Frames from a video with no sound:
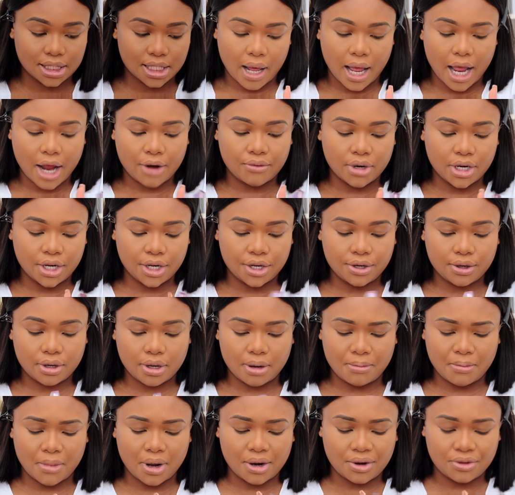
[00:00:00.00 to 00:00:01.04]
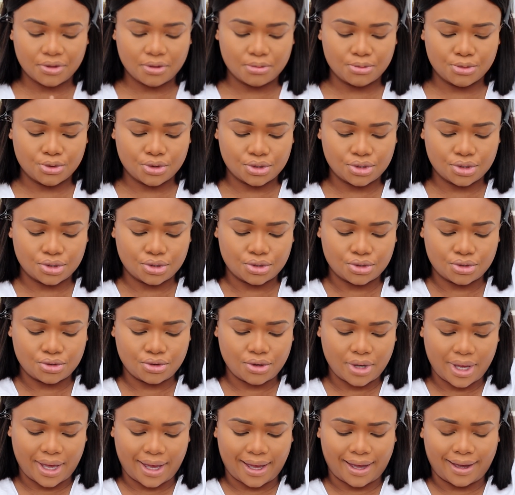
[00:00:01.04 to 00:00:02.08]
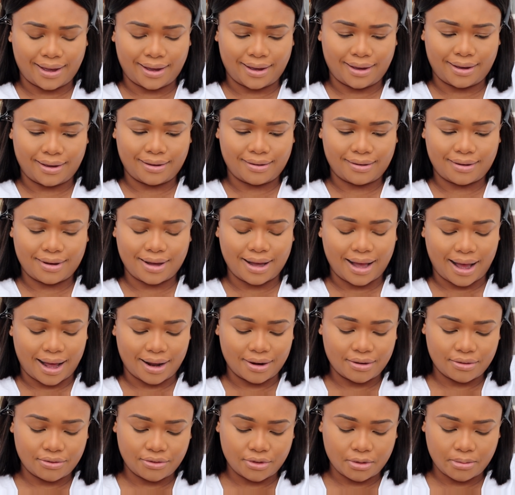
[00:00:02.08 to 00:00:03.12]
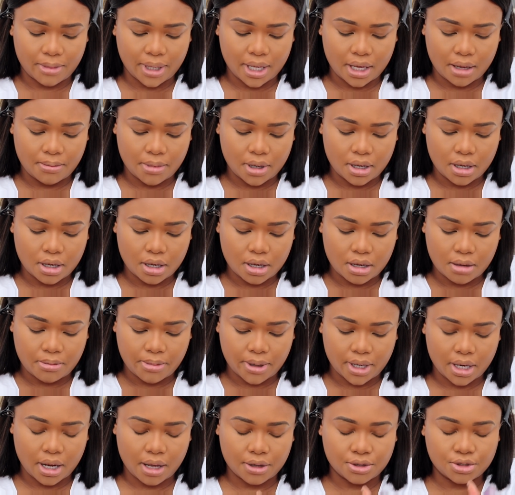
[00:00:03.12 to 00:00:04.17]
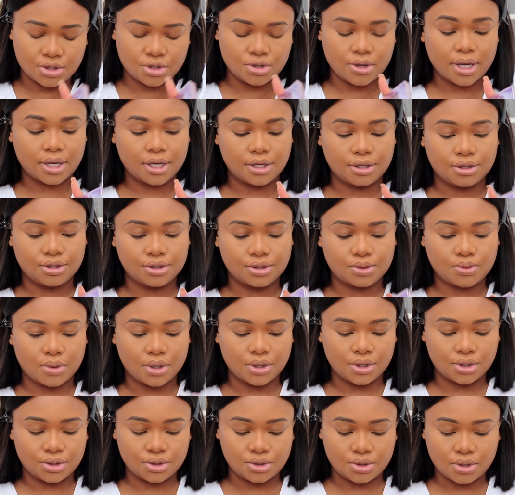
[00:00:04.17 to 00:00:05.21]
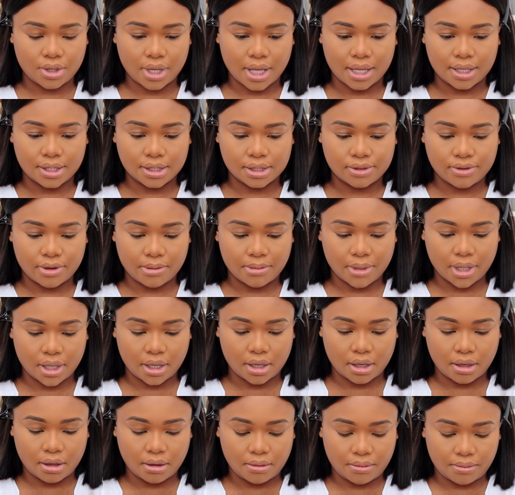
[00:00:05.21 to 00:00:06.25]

I really am not in the mood to do a colorful makeup look, but I'm sure I can use 1 or 2 colors from here.